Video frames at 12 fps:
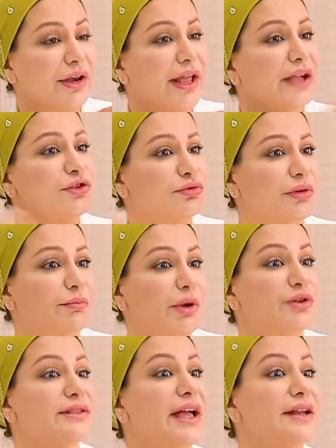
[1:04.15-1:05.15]
the neck,
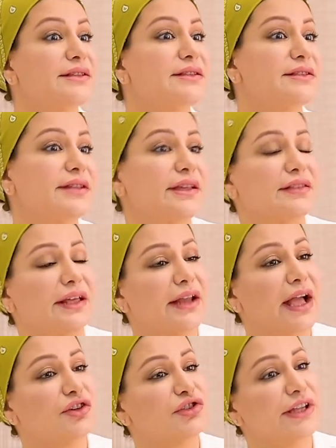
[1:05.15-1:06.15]
because that is the skin that
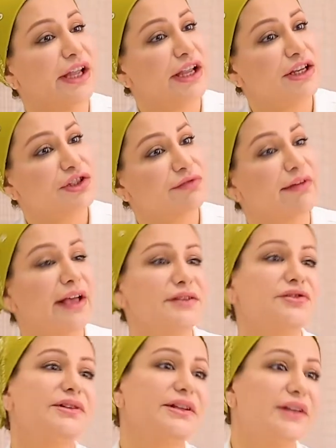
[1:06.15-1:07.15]
actually ages
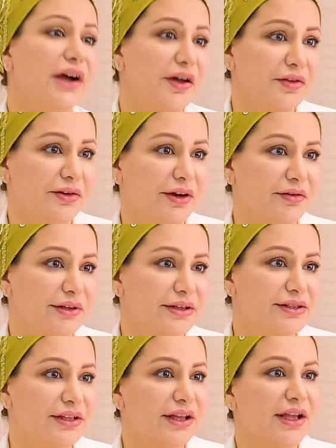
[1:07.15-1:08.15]
faster than the other
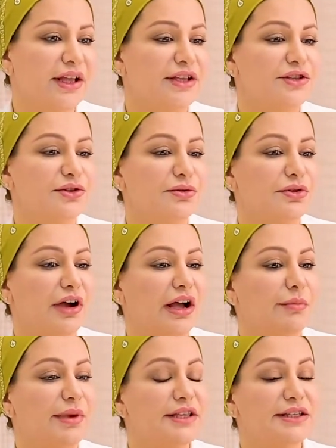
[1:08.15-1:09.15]
areas. So
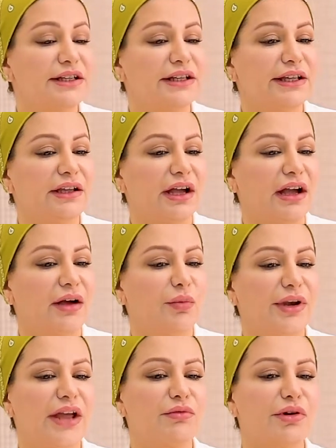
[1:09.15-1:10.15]
basically,
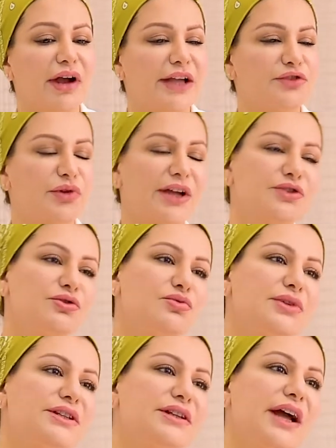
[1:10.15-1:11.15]
whenever I try to
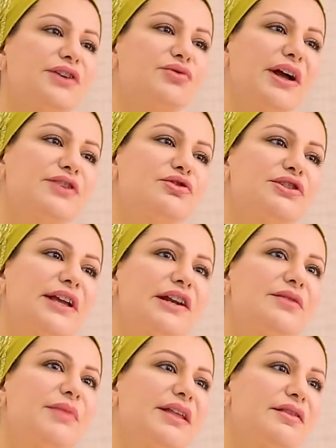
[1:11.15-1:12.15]
treat, I try to
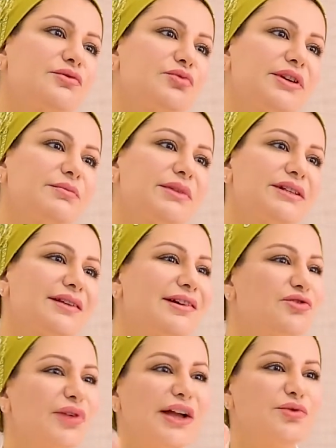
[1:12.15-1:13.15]
tailor-make the treatment and I
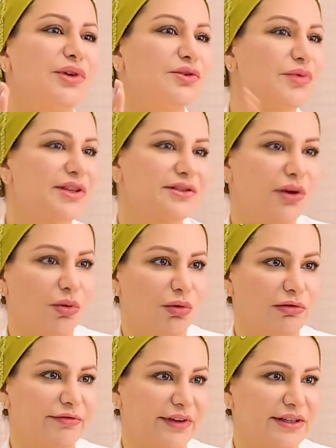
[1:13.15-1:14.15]
try to address the
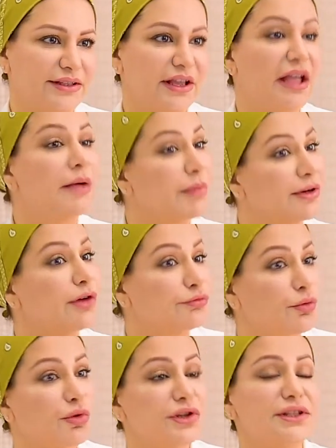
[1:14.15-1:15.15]
whole face. But
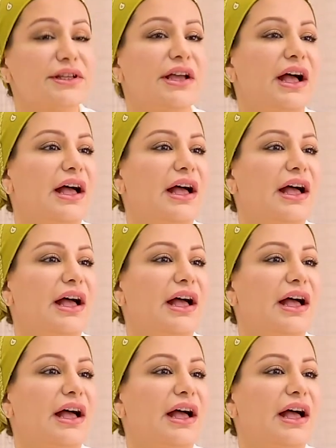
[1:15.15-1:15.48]
of course,